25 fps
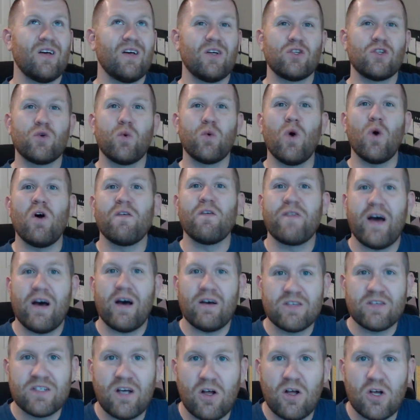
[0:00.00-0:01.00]

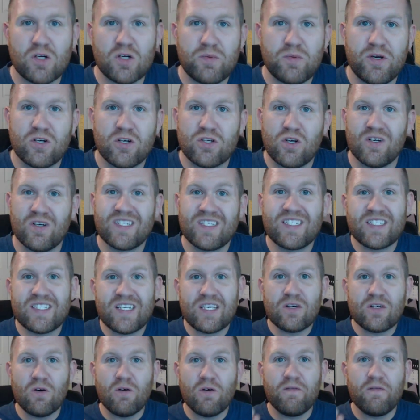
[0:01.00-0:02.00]
$12,000 per year. So a
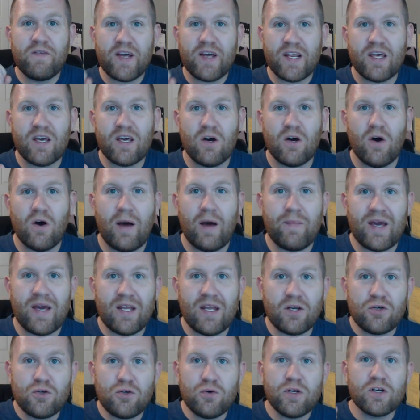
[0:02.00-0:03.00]
single video I
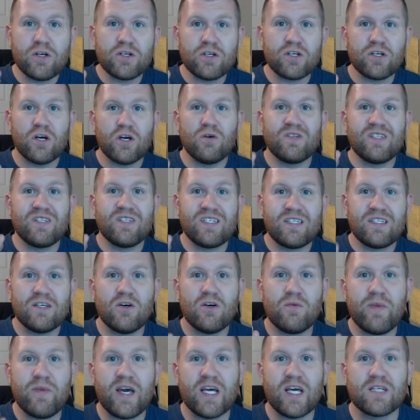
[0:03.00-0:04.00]
made 2 years ago still
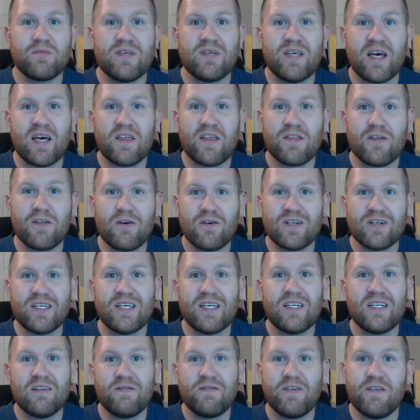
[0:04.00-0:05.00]
makes me like
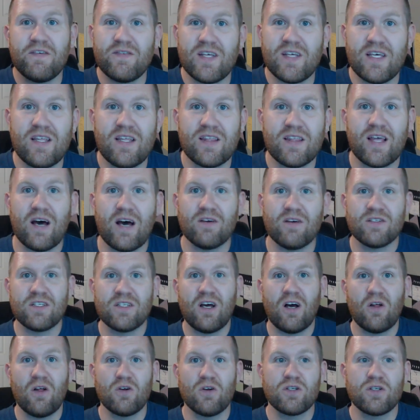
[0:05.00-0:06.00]
$13,000 to
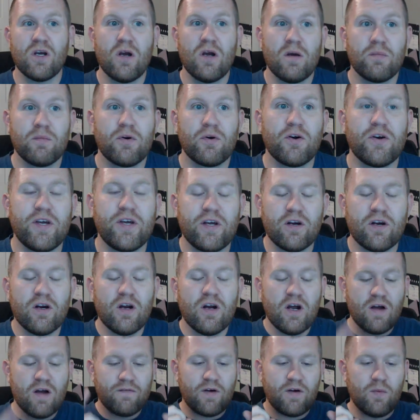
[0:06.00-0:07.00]
$15,000 per year
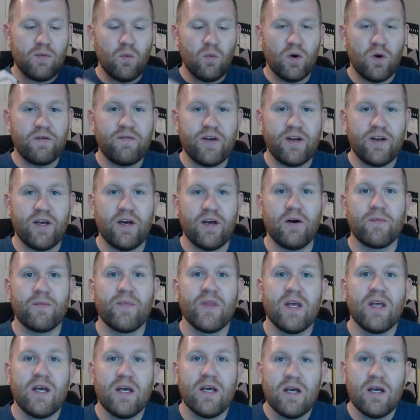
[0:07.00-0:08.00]
from one video.
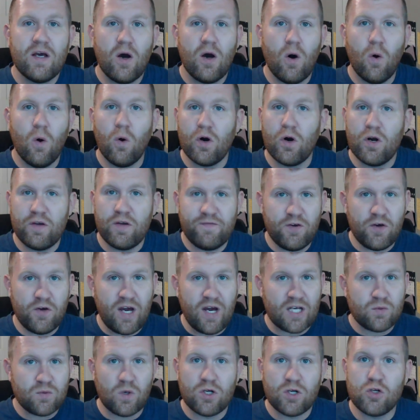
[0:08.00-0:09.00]
Or if you
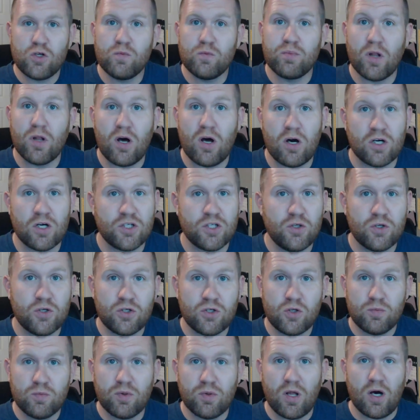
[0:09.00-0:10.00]
guys want to do blogs, you can
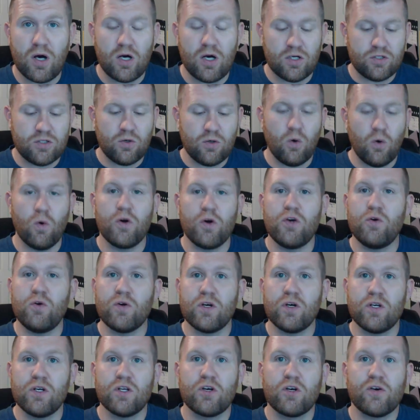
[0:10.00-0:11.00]
do blogs. Or you
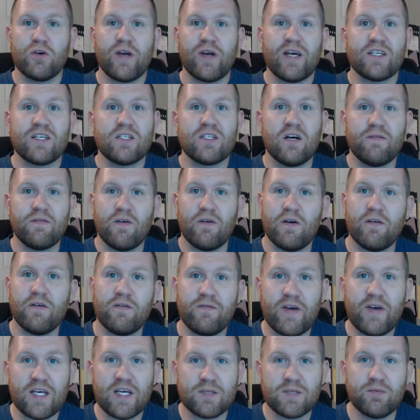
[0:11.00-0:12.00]
can create stuff on
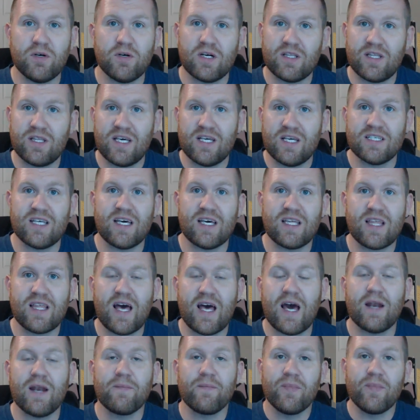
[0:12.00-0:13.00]
Facebook, things like
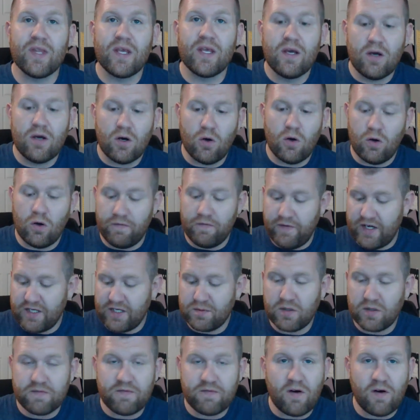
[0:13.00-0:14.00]
that. Or a
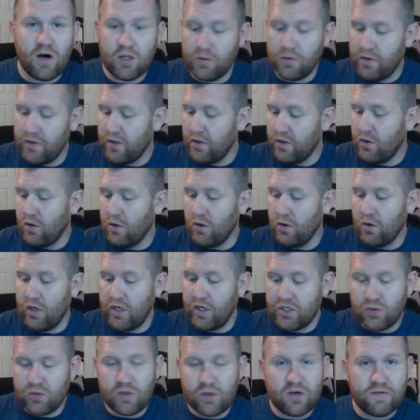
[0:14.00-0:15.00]
Facebook following, or a
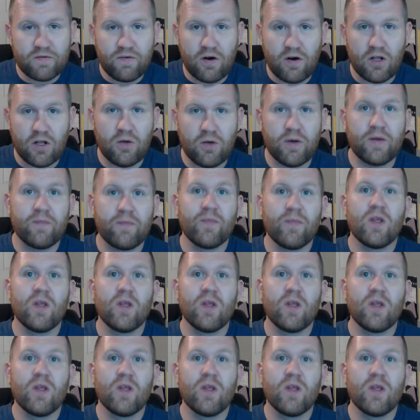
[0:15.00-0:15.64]
Twitter following.